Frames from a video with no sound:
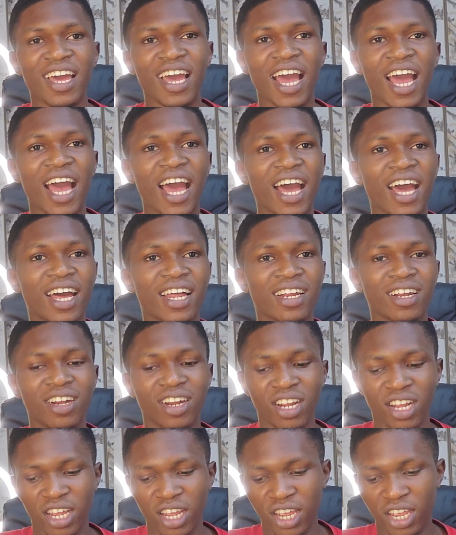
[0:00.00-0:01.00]

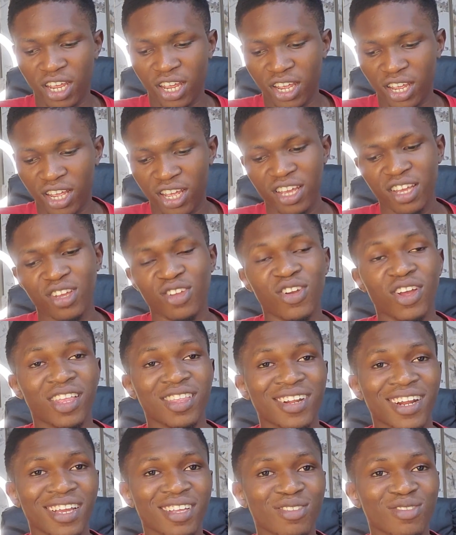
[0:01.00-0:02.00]
and you are
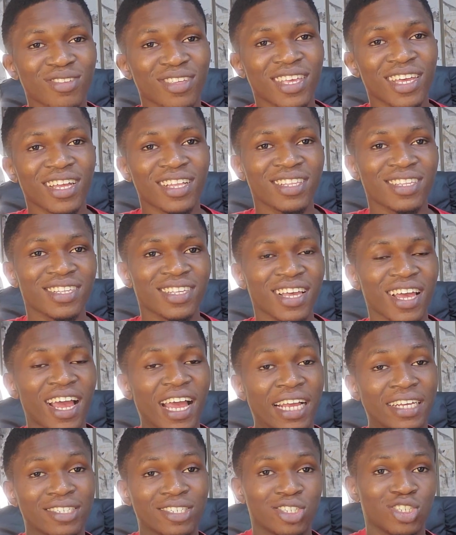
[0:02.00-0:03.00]
trying to get
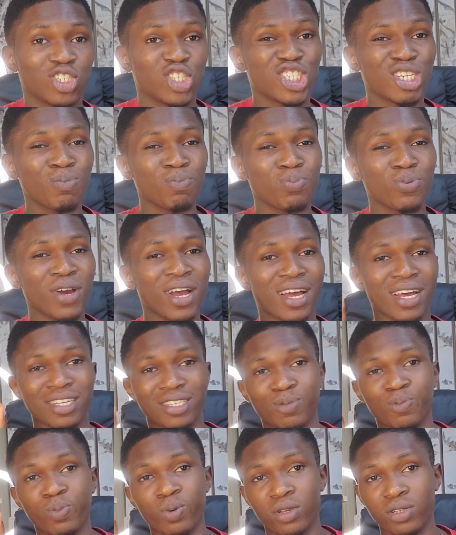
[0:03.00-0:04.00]
as cheap
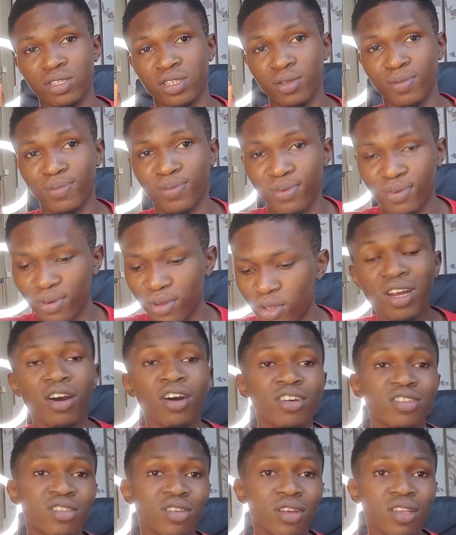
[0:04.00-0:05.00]
as possible, you can
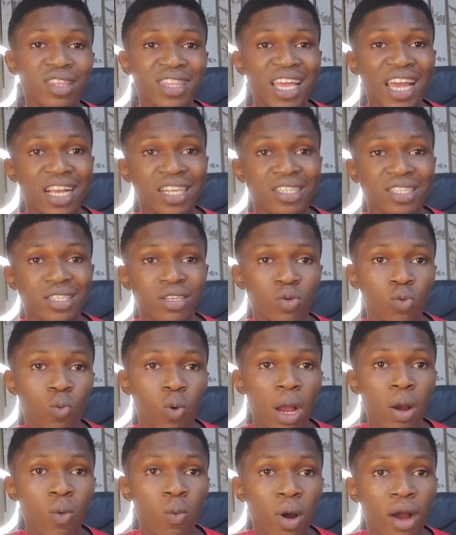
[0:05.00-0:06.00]
also text
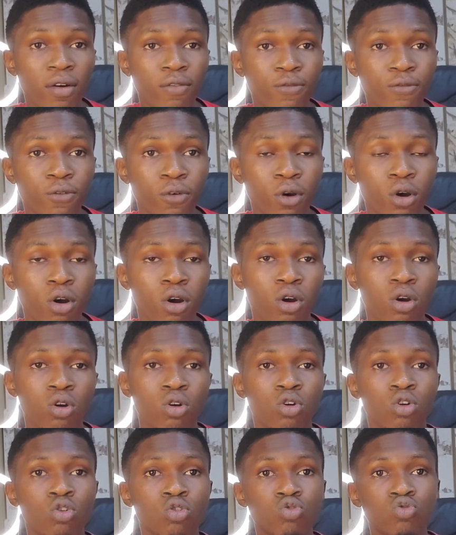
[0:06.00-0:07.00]
114
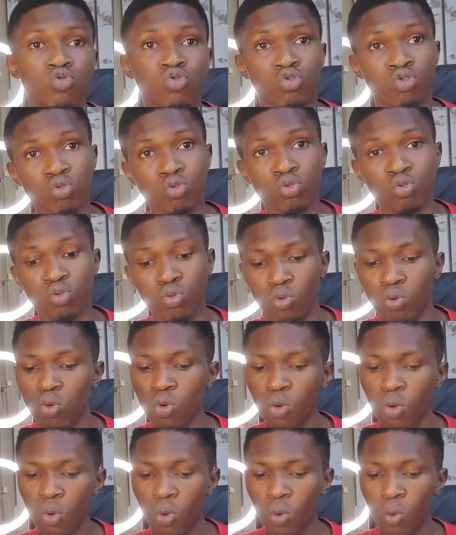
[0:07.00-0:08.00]
to
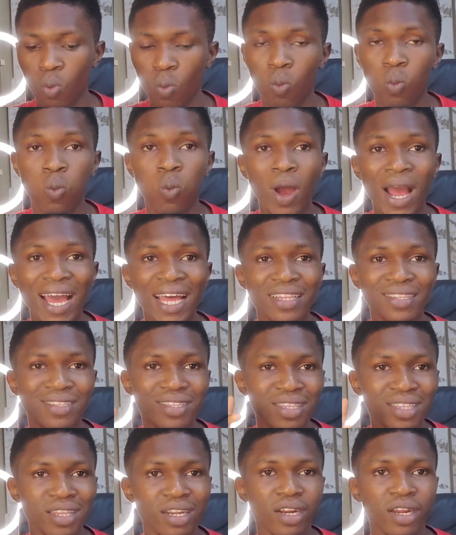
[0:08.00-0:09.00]

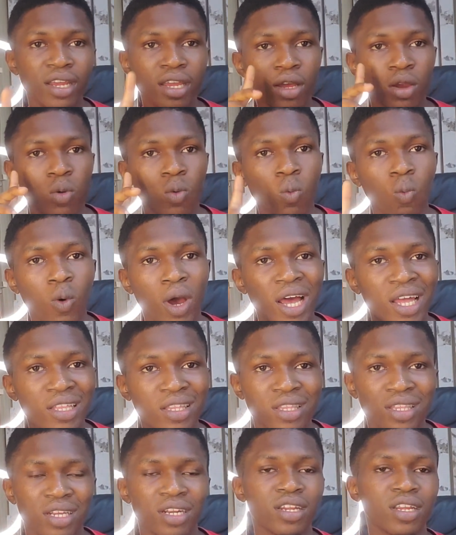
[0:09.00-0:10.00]

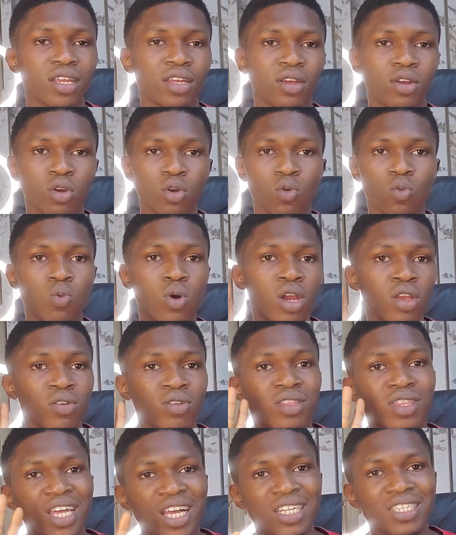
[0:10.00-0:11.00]
1313. When
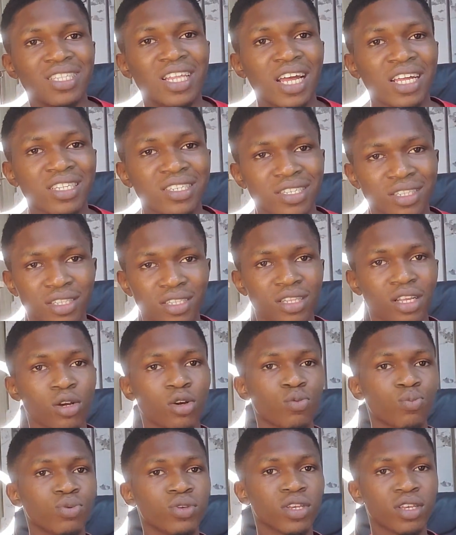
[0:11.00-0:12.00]
you text that, they
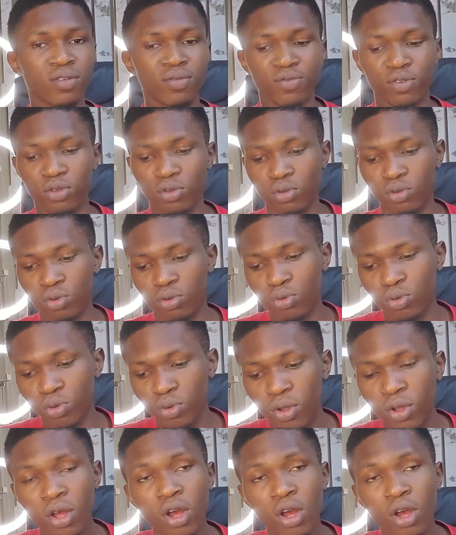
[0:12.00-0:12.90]
will be giving you